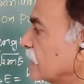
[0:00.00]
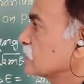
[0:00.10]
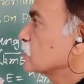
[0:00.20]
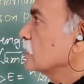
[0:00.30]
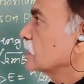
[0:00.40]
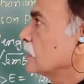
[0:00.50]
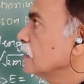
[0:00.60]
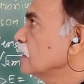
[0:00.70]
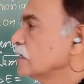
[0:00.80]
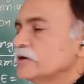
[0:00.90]
can solve
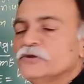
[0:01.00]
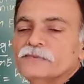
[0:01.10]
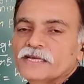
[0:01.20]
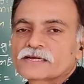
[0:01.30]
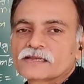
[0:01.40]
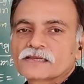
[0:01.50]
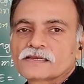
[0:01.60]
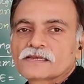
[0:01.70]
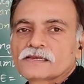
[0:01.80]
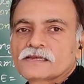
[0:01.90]
the numerical
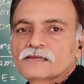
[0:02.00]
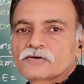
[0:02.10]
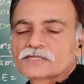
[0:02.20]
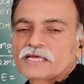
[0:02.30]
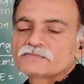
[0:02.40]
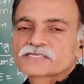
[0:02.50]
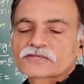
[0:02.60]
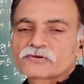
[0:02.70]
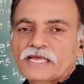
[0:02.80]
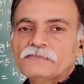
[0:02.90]
or the
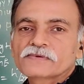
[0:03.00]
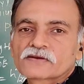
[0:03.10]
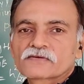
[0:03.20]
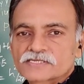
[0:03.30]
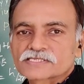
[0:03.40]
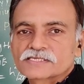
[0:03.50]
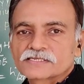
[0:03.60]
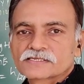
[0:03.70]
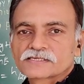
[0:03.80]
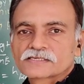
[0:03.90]
MCQ type question.
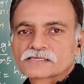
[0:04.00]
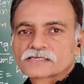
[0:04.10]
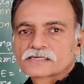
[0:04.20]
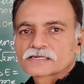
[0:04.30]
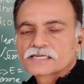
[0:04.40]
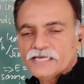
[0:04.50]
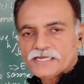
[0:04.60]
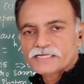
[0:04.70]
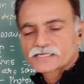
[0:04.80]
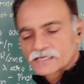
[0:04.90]
Clear
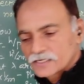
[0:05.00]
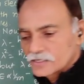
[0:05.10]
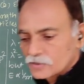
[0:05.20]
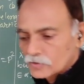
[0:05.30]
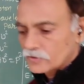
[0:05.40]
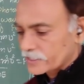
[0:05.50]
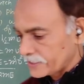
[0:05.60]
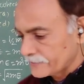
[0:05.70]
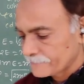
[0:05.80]
it? Okay.